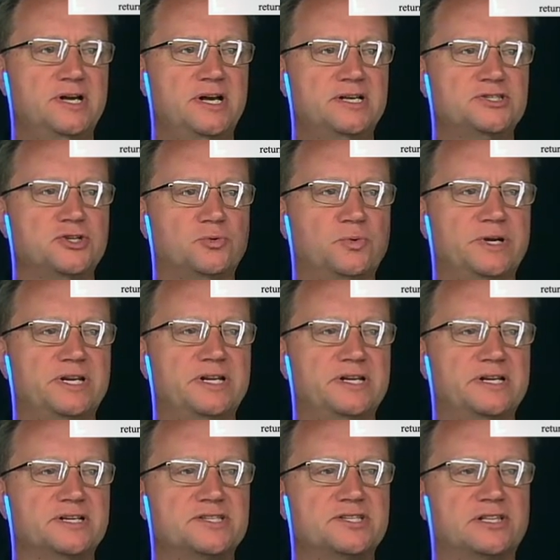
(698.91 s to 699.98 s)
So we need
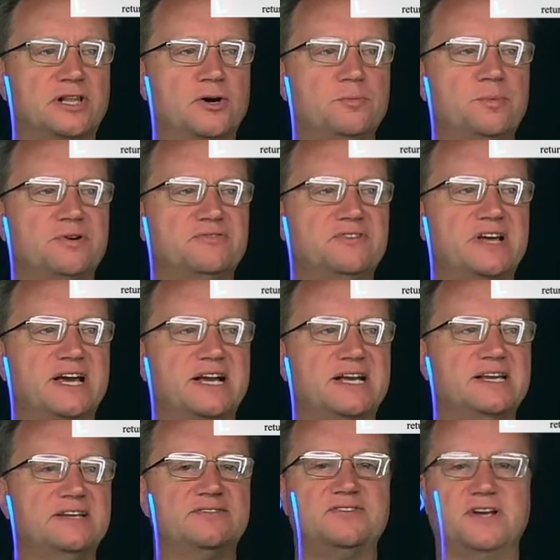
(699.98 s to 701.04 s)
a slope of
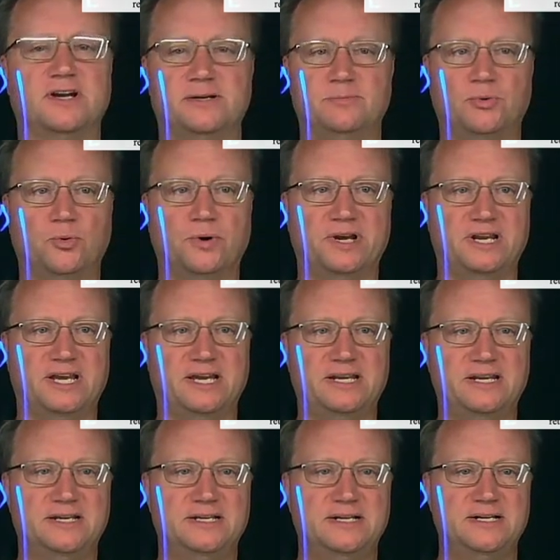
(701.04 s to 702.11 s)
negative 9.8.
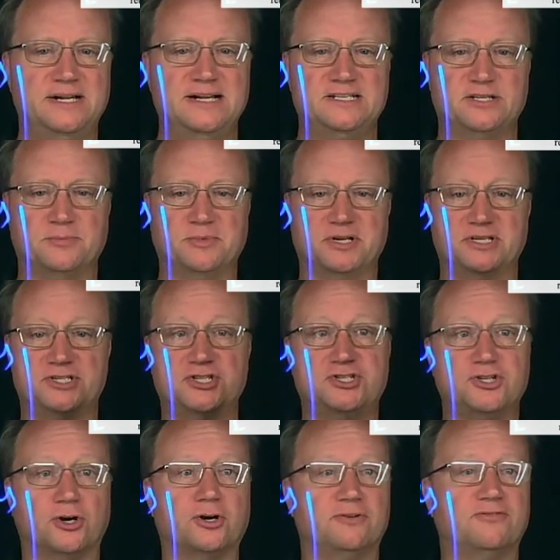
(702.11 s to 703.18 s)
So I'm going to
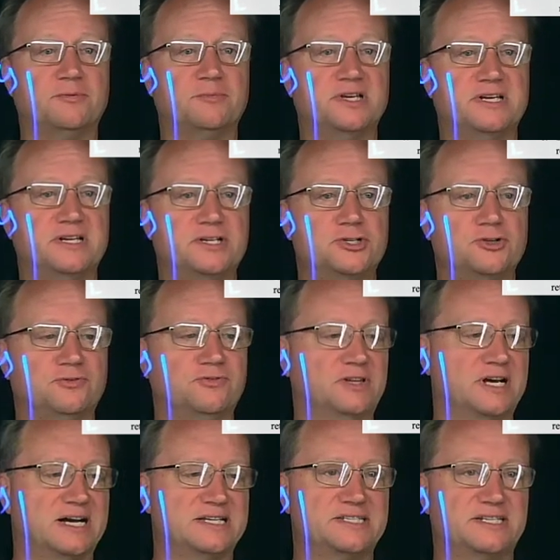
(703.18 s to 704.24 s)
start from the initial
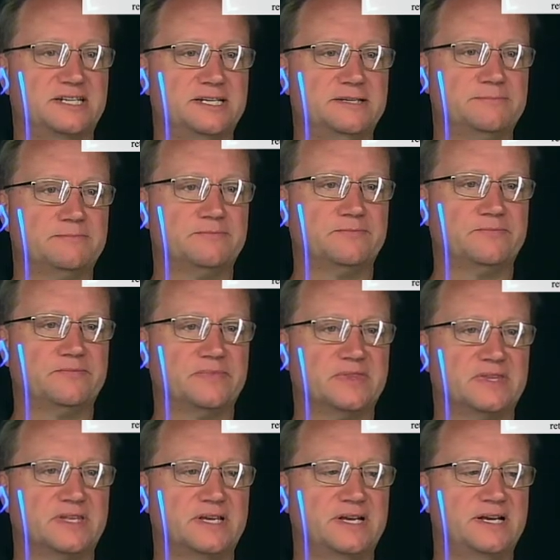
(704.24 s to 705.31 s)
velocity,
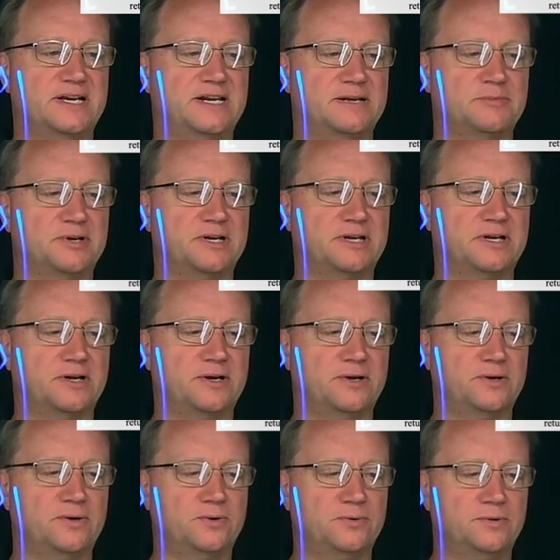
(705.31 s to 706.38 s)
and I'm going to
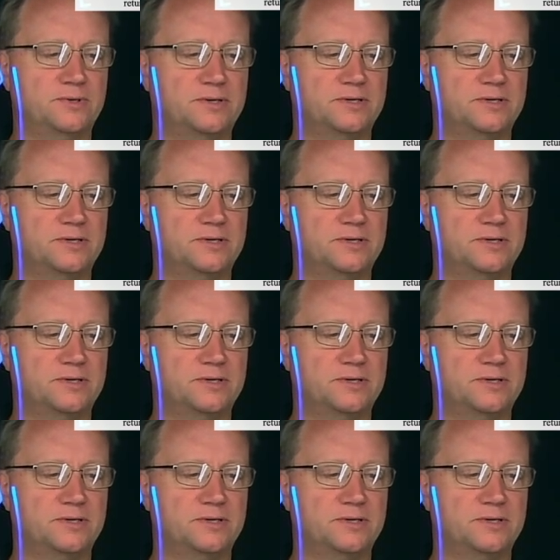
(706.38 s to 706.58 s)
go